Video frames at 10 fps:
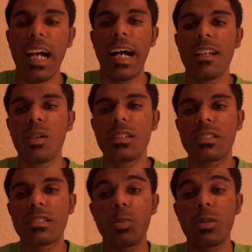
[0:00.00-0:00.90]
I know
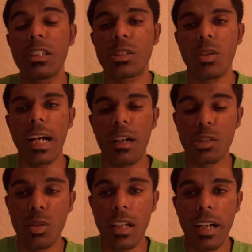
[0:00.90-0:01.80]
this is a short
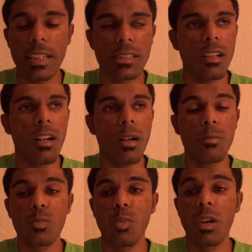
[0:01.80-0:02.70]
outro, guys.
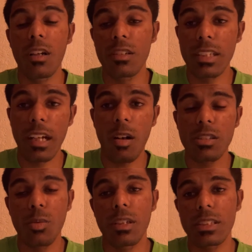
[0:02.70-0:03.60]
One other thing I
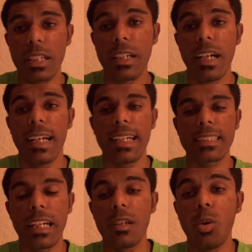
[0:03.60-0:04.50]
also want to say
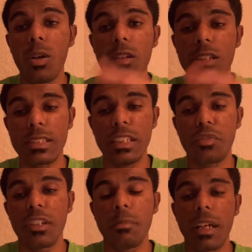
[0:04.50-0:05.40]
is I know it looks
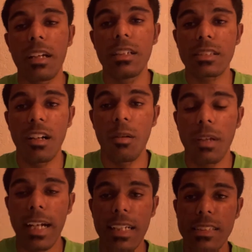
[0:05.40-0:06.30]
different because
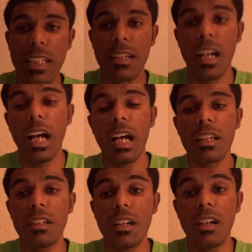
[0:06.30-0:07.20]
like I said,
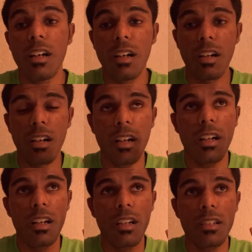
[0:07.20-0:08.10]
the
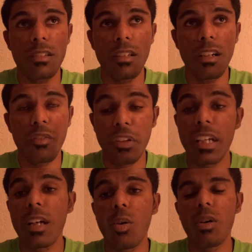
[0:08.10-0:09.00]

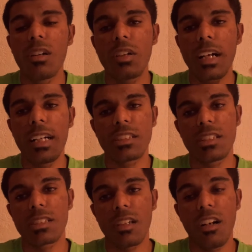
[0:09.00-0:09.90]
video you guys
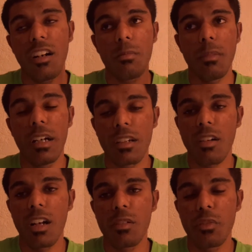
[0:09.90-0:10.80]
just saw, my
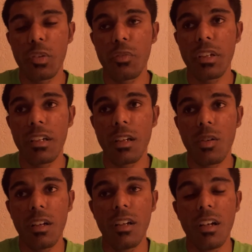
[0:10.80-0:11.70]
car review
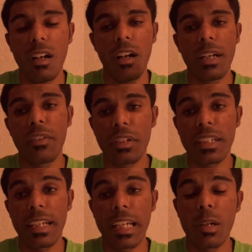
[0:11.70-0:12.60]
video and
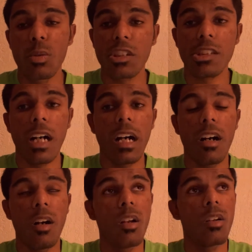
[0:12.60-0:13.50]
everything, it was shot
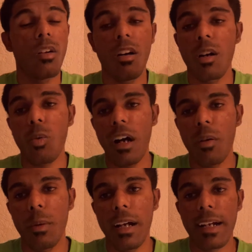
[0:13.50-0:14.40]
a long while
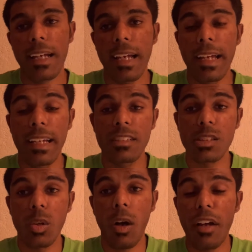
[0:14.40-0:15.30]
back, and
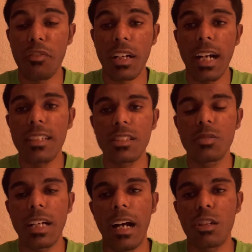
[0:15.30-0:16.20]
so I forgot to do
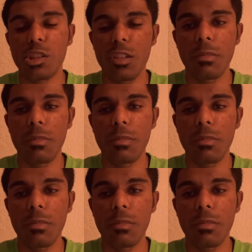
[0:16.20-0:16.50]
the outro.